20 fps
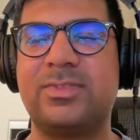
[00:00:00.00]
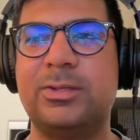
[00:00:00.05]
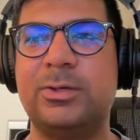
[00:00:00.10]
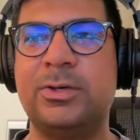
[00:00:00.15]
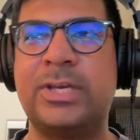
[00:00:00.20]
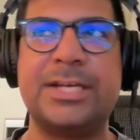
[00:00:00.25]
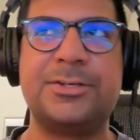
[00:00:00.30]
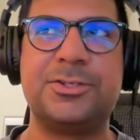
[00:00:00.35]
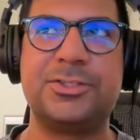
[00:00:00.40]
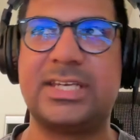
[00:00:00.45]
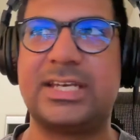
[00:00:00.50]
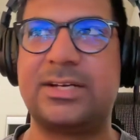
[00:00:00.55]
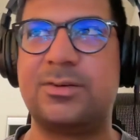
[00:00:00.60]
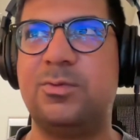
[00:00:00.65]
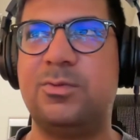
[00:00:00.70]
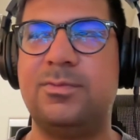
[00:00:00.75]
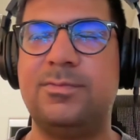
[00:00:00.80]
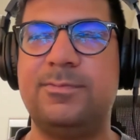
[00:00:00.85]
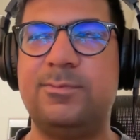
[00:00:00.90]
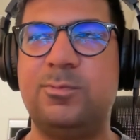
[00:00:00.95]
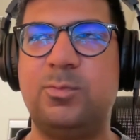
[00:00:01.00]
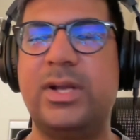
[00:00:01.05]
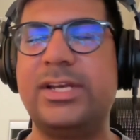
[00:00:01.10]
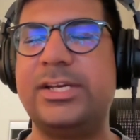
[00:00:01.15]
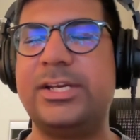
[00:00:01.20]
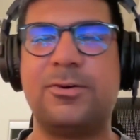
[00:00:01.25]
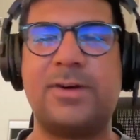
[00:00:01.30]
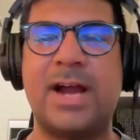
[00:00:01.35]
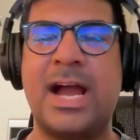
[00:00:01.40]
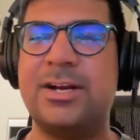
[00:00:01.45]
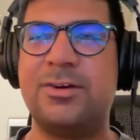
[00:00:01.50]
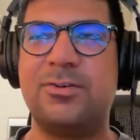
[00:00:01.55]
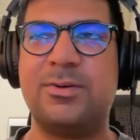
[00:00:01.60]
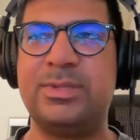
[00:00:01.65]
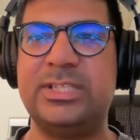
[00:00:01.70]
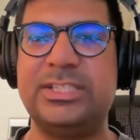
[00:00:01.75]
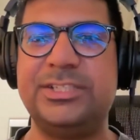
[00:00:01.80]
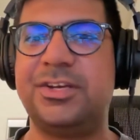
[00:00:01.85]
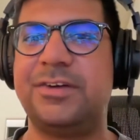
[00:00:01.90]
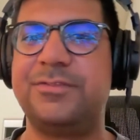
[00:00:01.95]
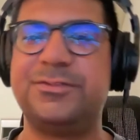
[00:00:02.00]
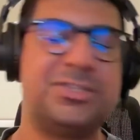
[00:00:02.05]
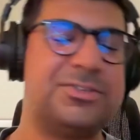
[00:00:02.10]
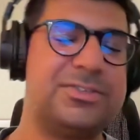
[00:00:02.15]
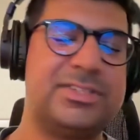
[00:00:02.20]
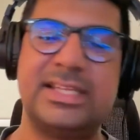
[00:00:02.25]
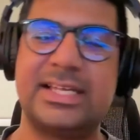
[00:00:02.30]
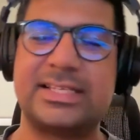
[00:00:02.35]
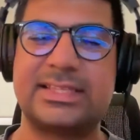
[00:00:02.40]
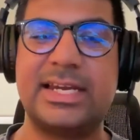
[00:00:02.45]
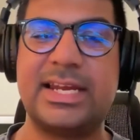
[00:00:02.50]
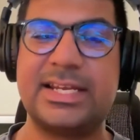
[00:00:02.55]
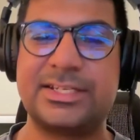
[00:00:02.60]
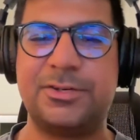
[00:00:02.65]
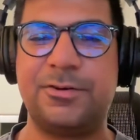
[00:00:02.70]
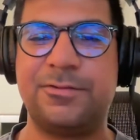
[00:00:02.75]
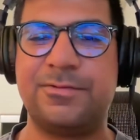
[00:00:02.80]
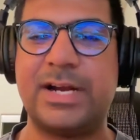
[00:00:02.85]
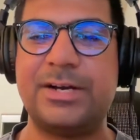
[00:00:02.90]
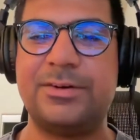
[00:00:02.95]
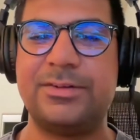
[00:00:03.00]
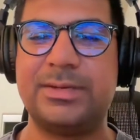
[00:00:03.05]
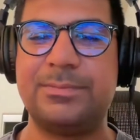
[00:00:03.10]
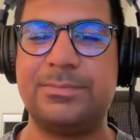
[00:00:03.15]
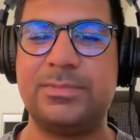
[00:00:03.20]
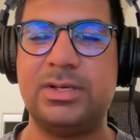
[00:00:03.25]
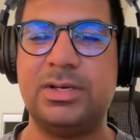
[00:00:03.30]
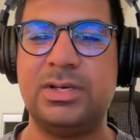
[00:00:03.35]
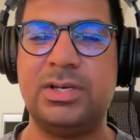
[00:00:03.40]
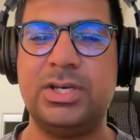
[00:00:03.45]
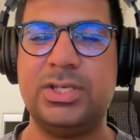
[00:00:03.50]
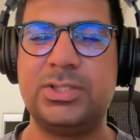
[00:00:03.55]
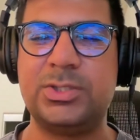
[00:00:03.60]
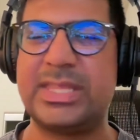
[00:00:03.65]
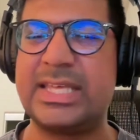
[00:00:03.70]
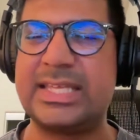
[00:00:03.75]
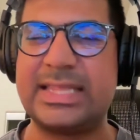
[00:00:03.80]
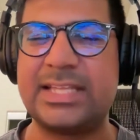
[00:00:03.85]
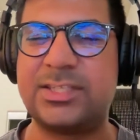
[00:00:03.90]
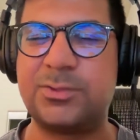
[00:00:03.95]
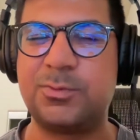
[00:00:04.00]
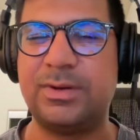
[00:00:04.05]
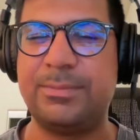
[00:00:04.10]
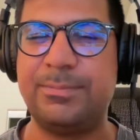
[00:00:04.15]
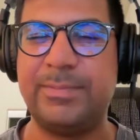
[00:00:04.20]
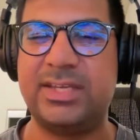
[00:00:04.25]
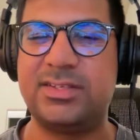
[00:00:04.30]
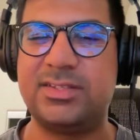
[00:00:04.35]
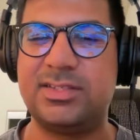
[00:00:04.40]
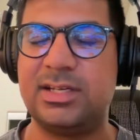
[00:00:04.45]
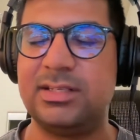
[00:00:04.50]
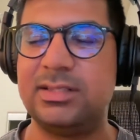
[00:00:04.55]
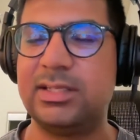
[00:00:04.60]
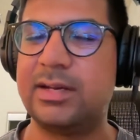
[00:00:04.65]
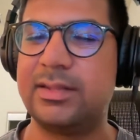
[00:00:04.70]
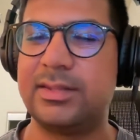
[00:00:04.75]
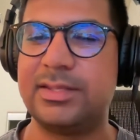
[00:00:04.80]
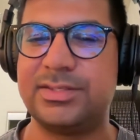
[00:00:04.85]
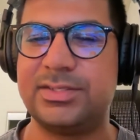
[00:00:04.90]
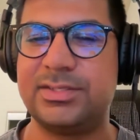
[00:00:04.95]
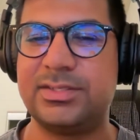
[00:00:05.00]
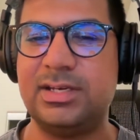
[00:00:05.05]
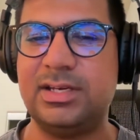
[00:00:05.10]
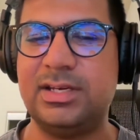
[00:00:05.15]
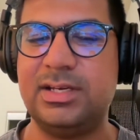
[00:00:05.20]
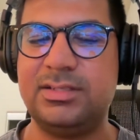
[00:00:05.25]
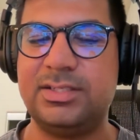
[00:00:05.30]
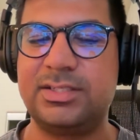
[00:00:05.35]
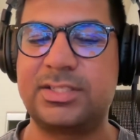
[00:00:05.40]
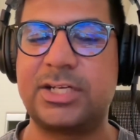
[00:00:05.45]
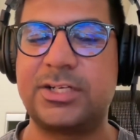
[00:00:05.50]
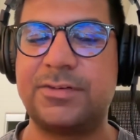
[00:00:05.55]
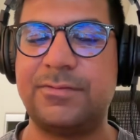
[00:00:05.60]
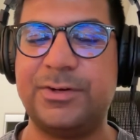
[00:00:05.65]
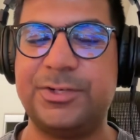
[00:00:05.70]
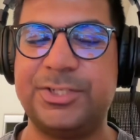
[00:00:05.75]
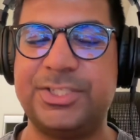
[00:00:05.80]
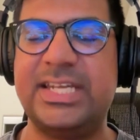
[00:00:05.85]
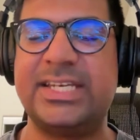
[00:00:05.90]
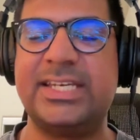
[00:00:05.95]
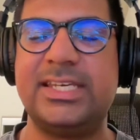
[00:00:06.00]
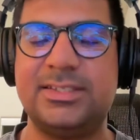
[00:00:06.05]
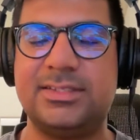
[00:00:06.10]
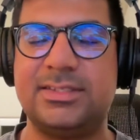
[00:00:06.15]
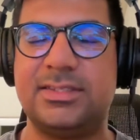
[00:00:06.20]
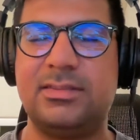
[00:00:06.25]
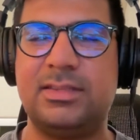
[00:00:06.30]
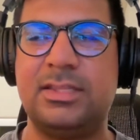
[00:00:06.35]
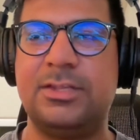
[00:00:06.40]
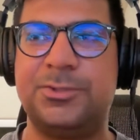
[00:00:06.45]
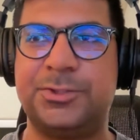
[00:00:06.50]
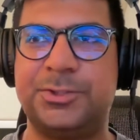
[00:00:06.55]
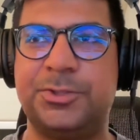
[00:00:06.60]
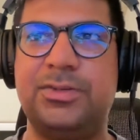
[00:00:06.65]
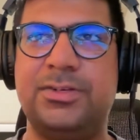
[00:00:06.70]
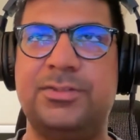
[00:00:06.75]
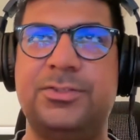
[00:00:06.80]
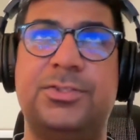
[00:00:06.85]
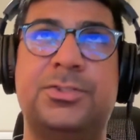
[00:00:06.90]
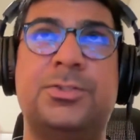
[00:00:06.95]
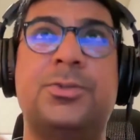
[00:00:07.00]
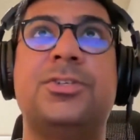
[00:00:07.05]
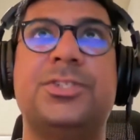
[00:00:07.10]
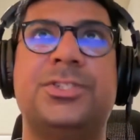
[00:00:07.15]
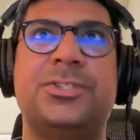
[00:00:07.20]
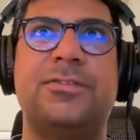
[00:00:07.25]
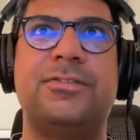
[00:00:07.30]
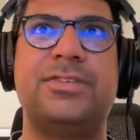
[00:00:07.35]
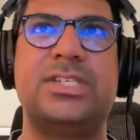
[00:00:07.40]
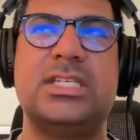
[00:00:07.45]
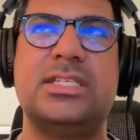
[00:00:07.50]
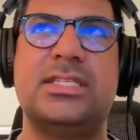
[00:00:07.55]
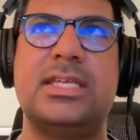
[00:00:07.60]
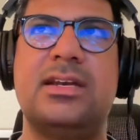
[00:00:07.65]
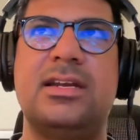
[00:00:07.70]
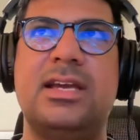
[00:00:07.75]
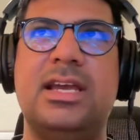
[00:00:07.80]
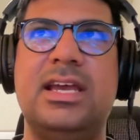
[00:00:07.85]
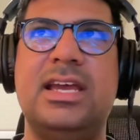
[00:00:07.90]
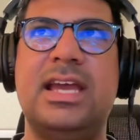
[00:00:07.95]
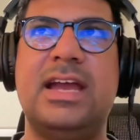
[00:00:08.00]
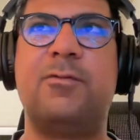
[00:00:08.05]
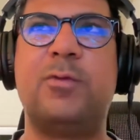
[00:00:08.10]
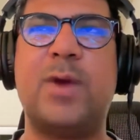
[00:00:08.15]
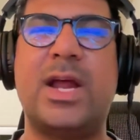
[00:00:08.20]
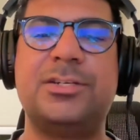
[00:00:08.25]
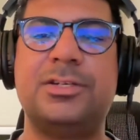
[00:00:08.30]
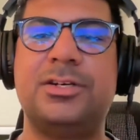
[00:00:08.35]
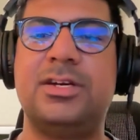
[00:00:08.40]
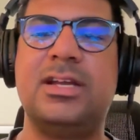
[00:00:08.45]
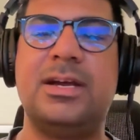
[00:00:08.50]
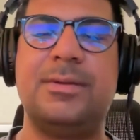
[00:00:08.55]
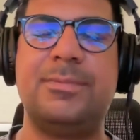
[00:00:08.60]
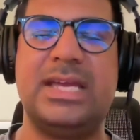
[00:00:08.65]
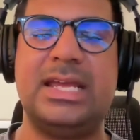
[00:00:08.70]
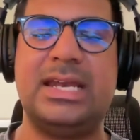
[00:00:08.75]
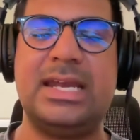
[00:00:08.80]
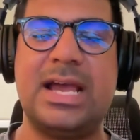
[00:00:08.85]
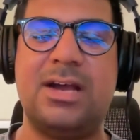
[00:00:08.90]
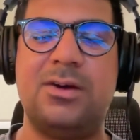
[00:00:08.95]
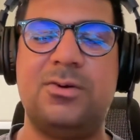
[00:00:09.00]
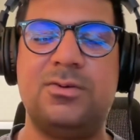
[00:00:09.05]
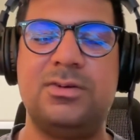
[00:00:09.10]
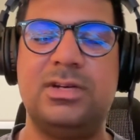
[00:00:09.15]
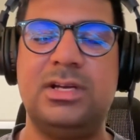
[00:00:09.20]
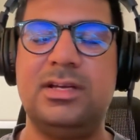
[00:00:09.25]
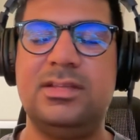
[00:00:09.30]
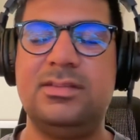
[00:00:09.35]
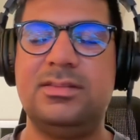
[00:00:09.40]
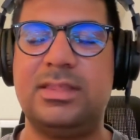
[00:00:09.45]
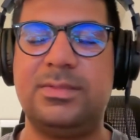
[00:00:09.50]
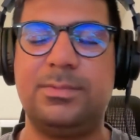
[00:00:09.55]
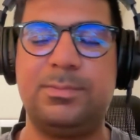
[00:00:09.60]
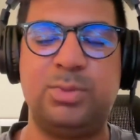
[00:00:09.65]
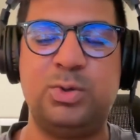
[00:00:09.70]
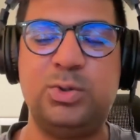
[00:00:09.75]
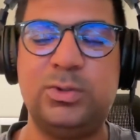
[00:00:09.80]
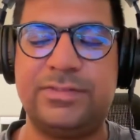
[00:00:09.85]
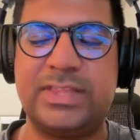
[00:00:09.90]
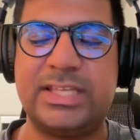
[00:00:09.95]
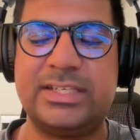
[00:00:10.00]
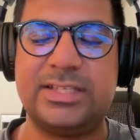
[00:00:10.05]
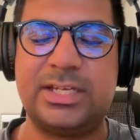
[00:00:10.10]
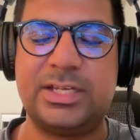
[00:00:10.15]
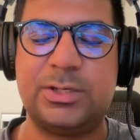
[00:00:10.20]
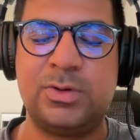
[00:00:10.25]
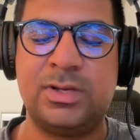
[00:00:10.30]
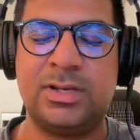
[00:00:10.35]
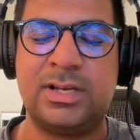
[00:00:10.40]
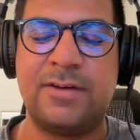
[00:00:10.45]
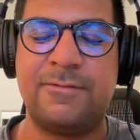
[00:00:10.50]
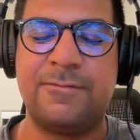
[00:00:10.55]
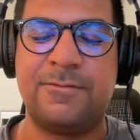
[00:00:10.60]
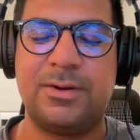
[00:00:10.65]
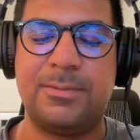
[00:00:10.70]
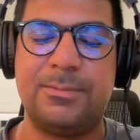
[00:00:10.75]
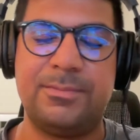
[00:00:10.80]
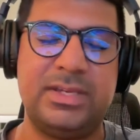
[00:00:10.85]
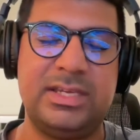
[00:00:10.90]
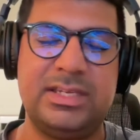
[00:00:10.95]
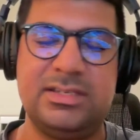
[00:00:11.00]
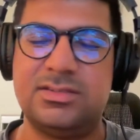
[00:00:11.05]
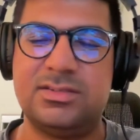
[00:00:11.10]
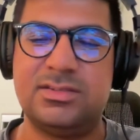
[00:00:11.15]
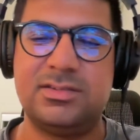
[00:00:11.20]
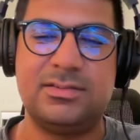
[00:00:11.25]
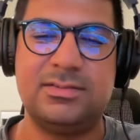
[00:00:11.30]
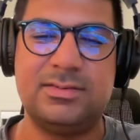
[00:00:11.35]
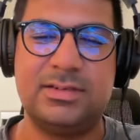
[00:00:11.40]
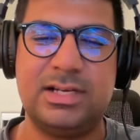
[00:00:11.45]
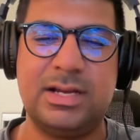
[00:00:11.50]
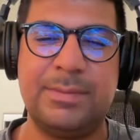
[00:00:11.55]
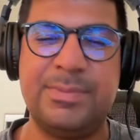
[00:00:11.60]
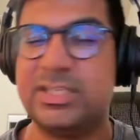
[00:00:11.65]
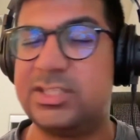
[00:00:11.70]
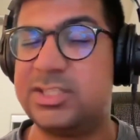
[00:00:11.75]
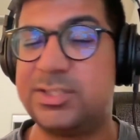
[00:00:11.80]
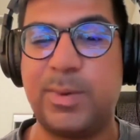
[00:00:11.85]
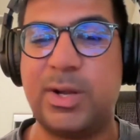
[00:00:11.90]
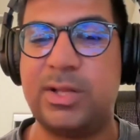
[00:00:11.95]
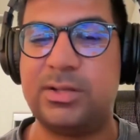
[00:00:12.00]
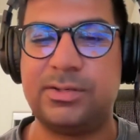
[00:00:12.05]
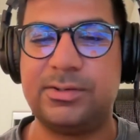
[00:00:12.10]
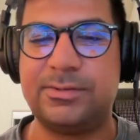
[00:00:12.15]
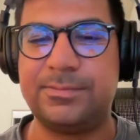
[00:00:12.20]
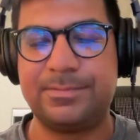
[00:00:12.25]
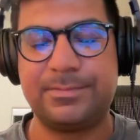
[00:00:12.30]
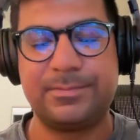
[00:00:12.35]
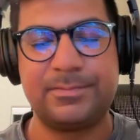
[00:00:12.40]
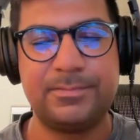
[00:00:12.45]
you can't just like 1 year hire a police officer and like the next year fire them. So I think that's what makes a lot of this discussion very sticky, is there's certain services that have ratcheted up, and now the pool of things that you can cut from is a bit smaller.